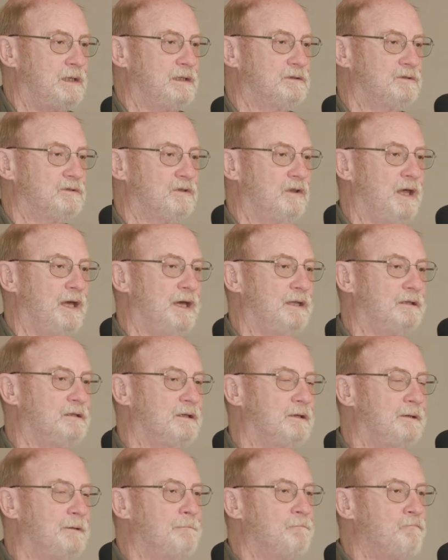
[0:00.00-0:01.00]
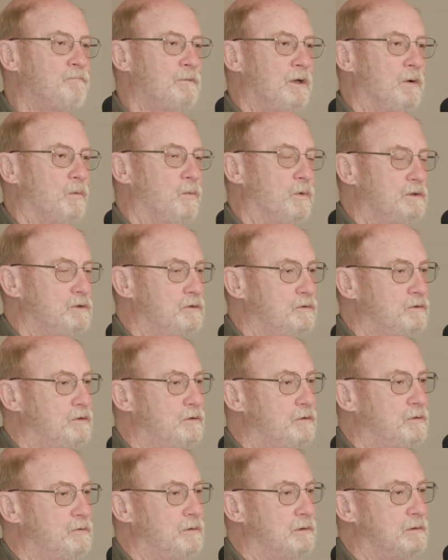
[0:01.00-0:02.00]
means that when you
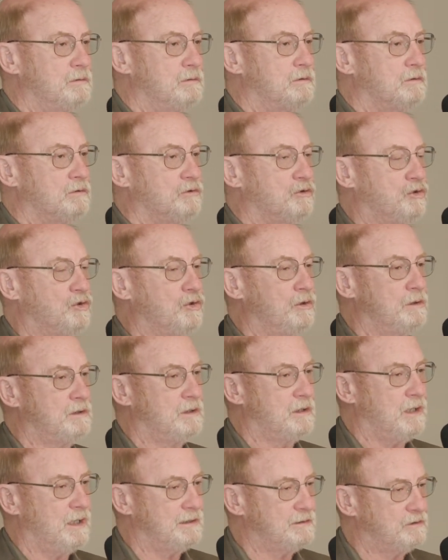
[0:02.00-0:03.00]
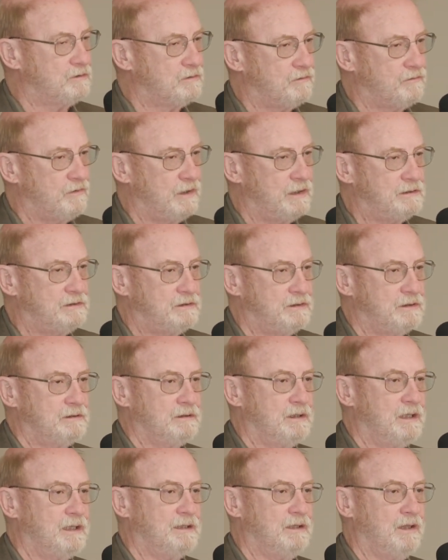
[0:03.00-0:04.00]
do good
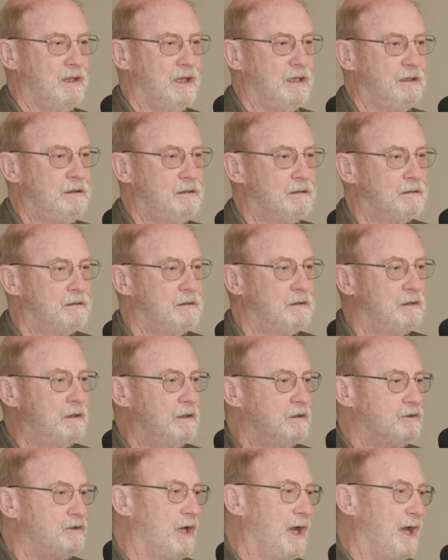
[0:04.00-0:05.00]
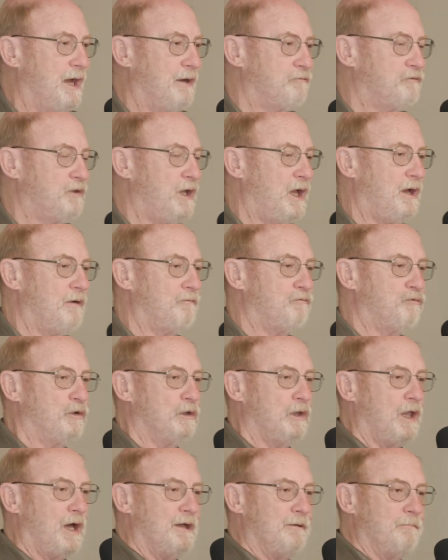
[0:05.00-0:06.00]
conservation like that, you have to have
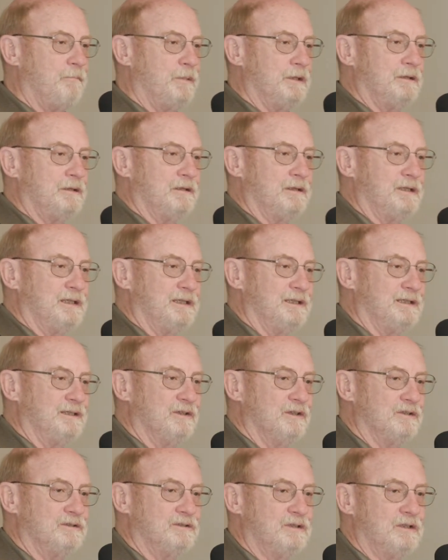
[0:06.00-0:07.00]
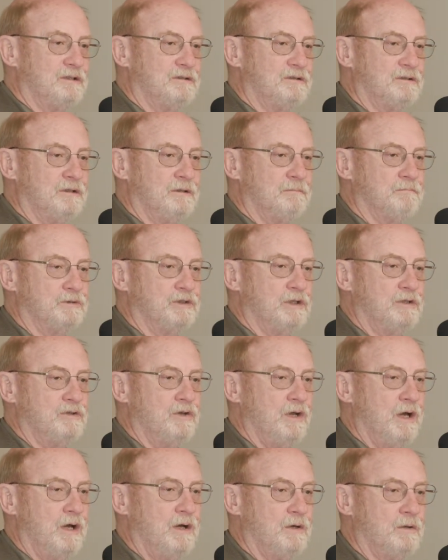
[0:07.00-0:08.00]
reliability in the system to
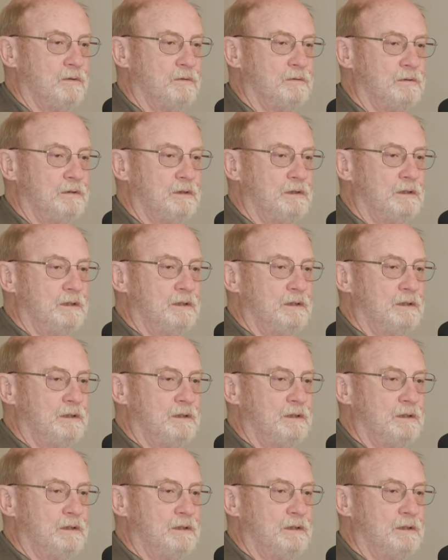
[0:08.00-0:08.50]
know